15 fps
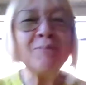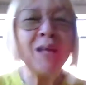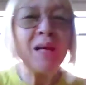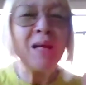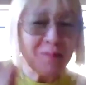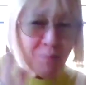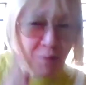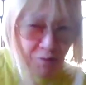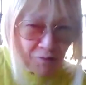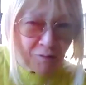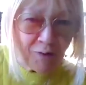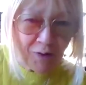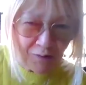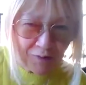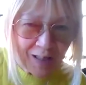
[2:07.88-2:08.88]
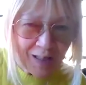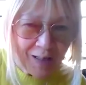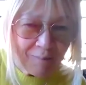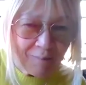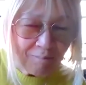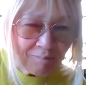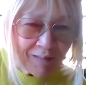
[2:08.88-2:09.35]
Sometimes in the mood for a
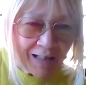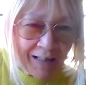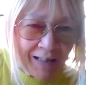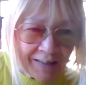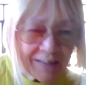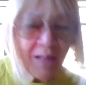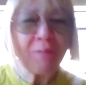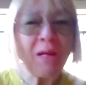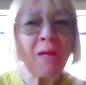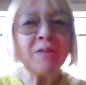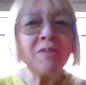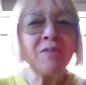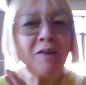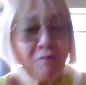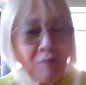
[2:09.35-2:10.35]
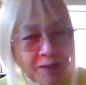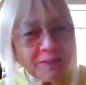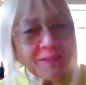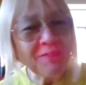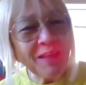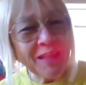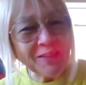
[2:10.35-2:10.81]
movie, sometimes you really
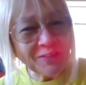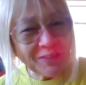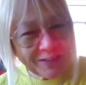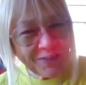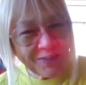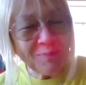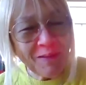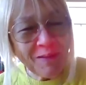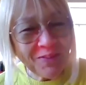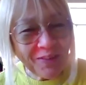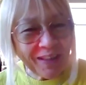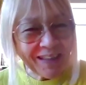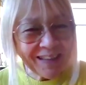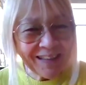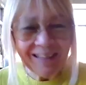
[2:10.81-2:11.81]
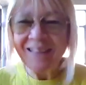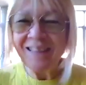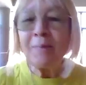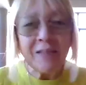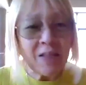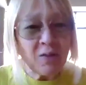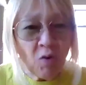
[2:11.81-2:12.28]
fancy a really interesting documentary. You
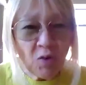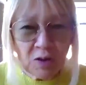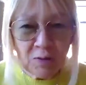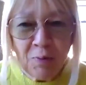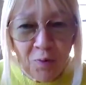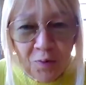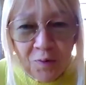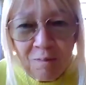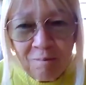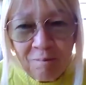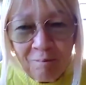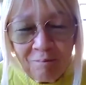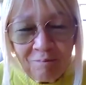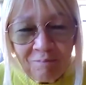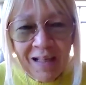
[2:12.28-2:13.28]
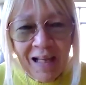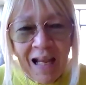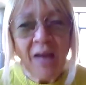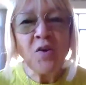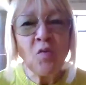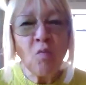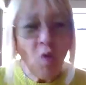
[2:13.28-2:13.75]
can absolutely watch porn
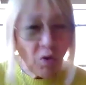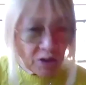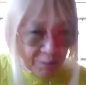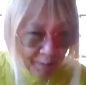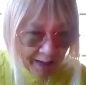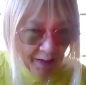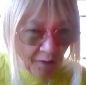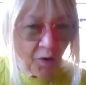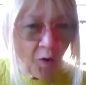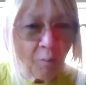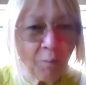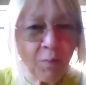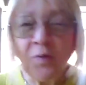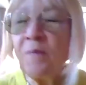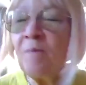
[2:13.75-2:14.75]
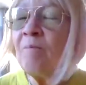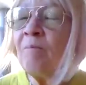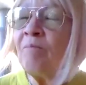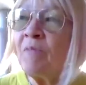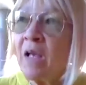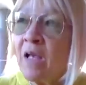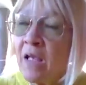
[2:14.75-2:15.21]
and you can watch Make Love Not
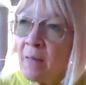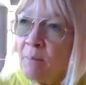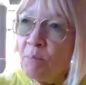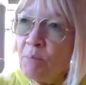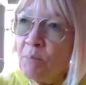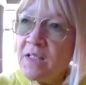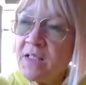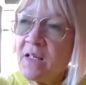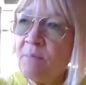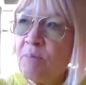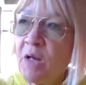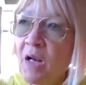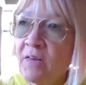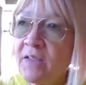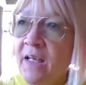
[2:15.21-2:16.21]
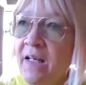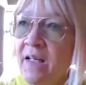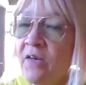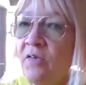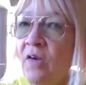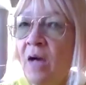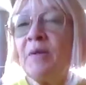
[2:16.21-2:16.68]
Porn. But I'll
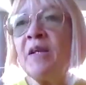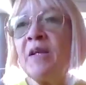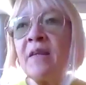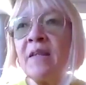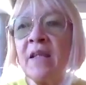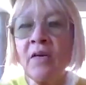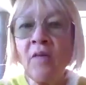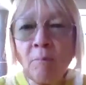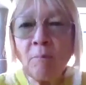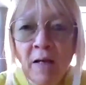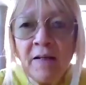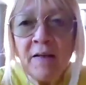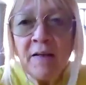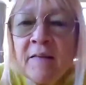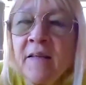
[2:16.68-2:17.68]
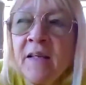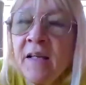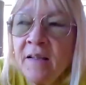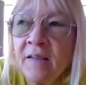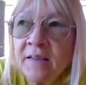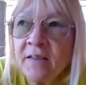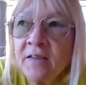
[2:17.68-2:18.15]
tell you, I mean, there are many
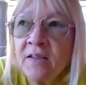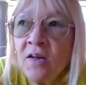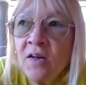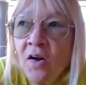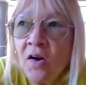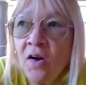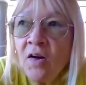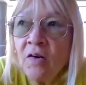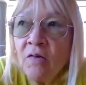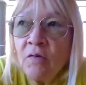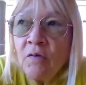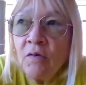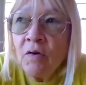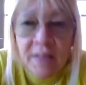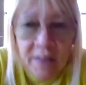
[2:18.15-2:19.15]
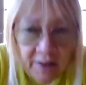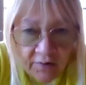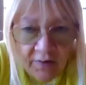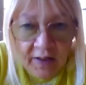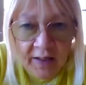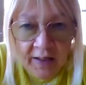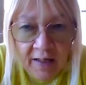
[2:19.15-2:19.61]
things that are
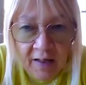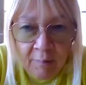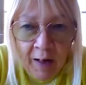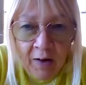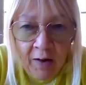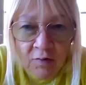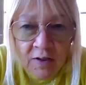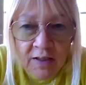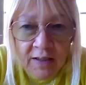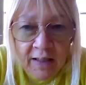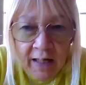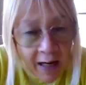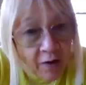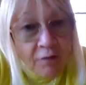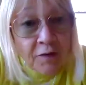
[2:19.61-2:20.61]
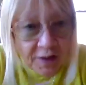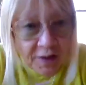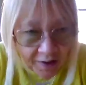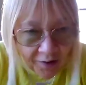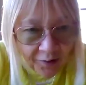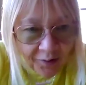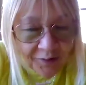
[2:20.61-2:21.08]
utterly unique about our
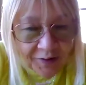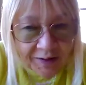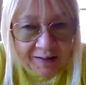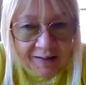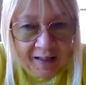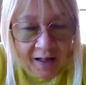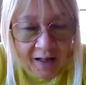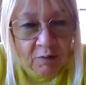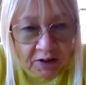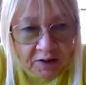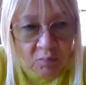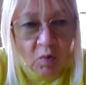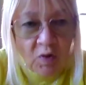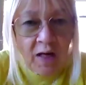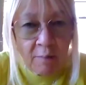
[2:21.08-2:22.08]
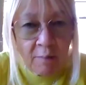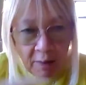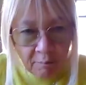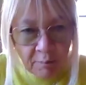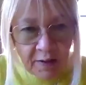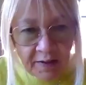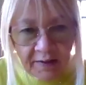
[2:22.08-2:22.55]
videos, which is what our
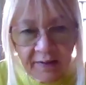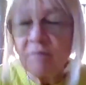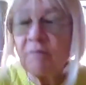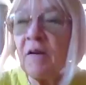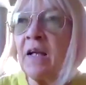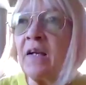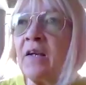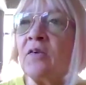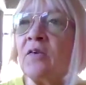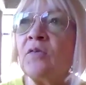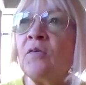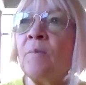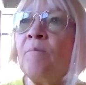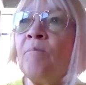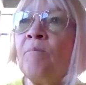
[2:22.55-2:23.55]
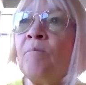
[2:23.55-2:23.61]
members value.